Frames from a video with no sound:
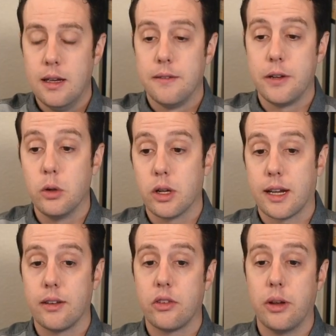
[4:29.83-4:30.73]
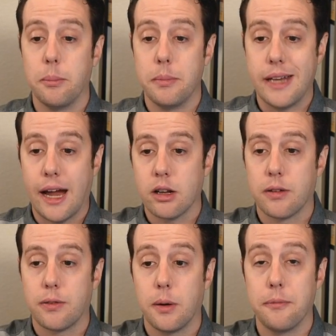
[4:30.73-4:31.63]
If you look at some data
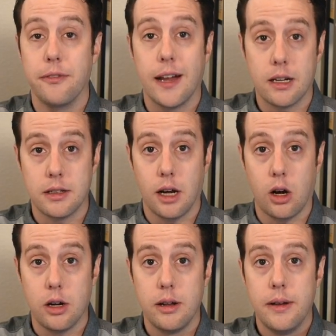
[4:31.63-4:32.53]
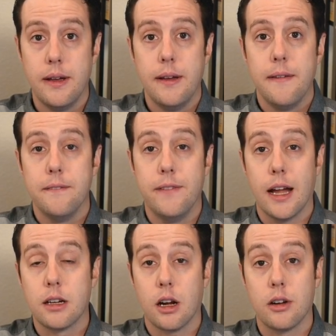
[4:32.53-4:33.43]
from Vanguard
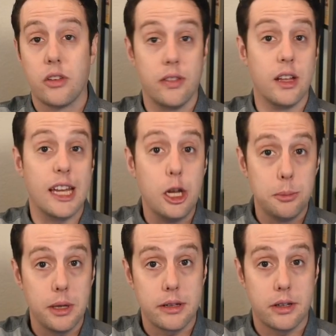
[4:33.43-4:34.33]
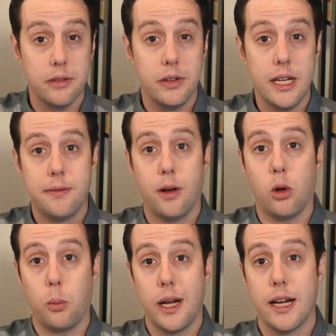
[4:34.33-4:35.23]
said the cumulative
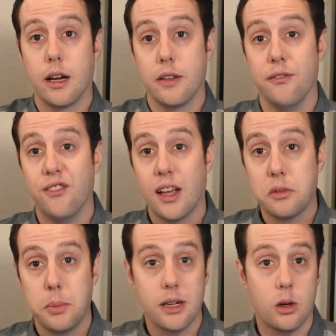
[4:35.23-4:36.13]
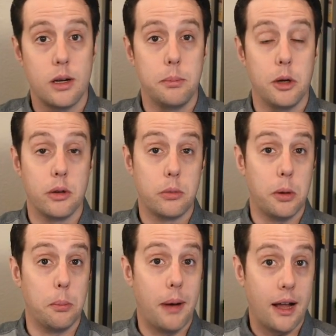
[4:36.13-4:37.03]
default rate on investment-grade
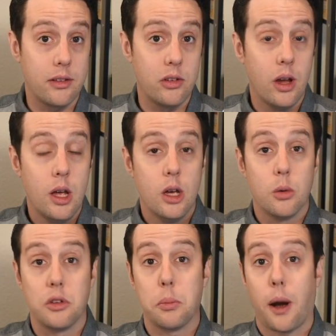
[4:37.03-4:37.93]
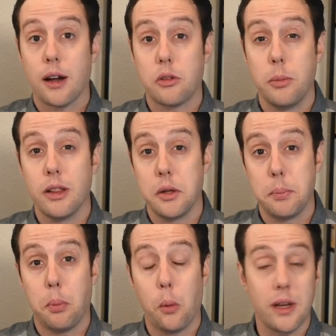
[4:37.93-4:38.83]
municipal bonds was approximately
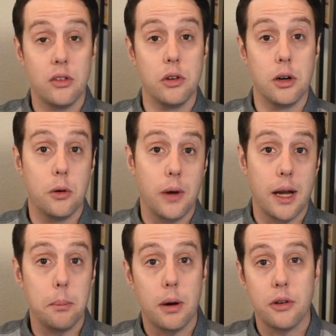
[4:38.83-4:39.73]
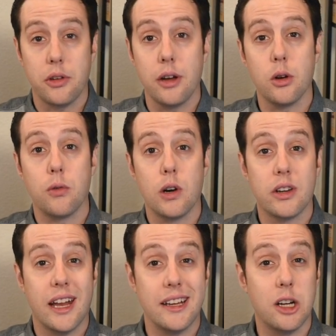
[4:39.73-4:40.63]
0.09% over
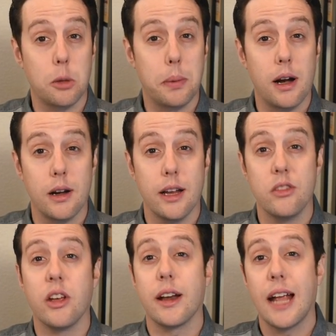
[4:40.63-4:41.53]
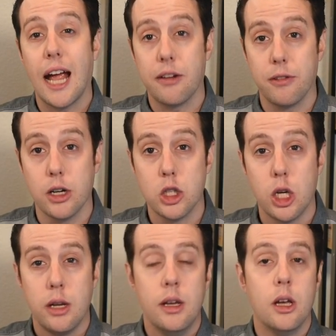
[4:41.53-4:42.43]
10-year periods on average,
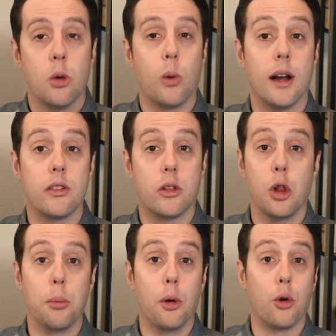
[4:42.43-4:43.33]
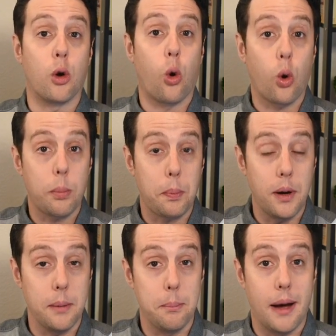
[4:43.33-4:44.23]
whereas global
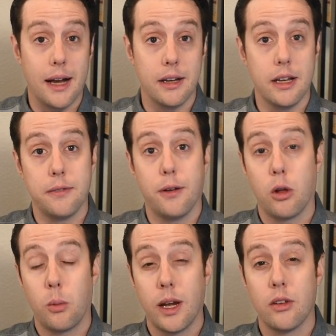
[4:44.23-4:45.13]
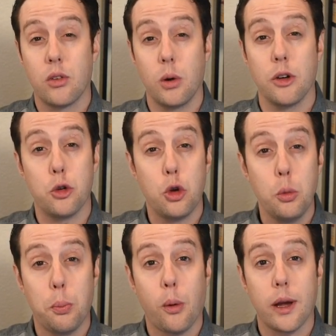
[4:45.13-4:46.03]
corporate bond default rates were
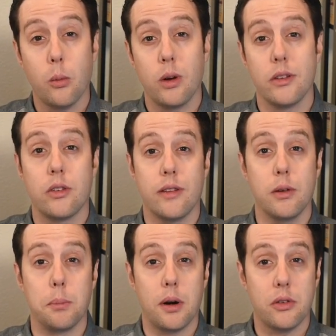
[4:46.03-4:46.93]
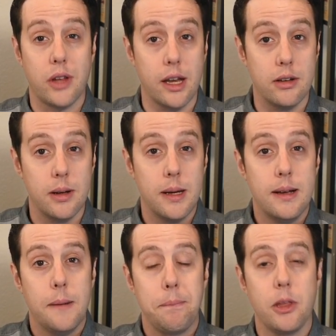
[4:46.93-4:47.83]
2.17%.
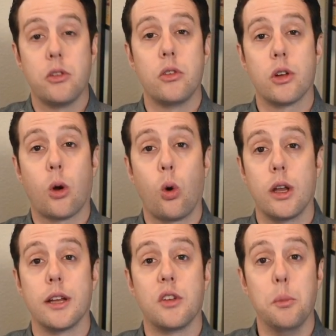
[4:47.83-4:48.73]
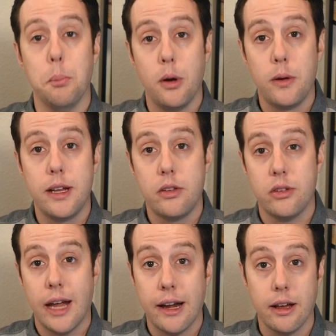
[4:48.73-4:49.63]
This is according to Moody's
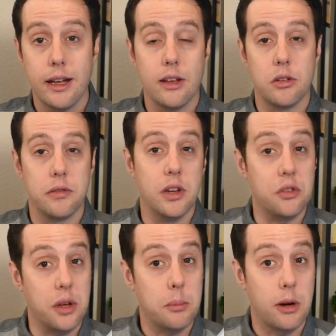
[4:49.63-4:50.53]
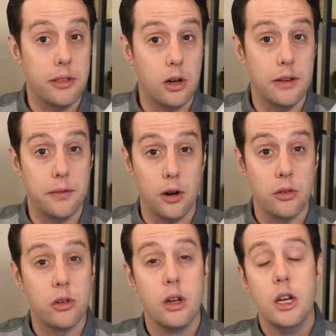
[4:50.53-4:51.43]
data as of December
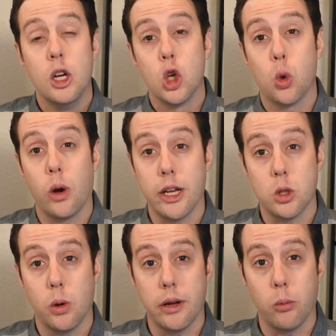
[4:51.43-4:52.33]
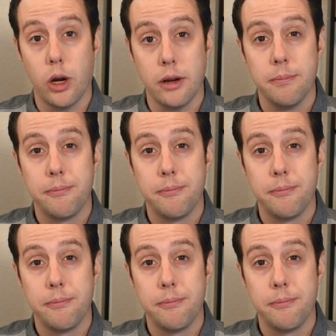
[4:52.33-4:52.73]
31st, 2021.